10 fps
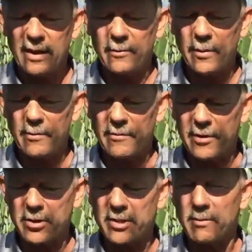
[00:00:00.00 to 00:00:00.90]
If we
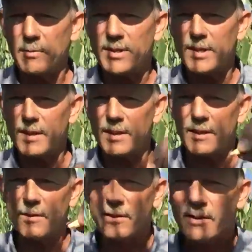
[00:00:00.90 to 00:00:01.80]
reverse it, we see
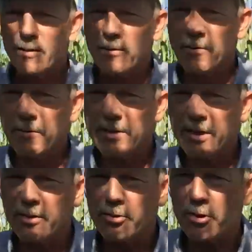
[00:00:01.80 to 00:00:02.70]
the we
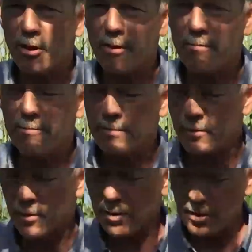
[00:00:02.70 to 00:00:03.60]
see the germ.
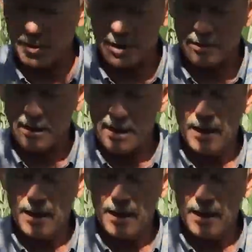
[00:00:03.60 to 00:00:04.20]
But we're going to look at the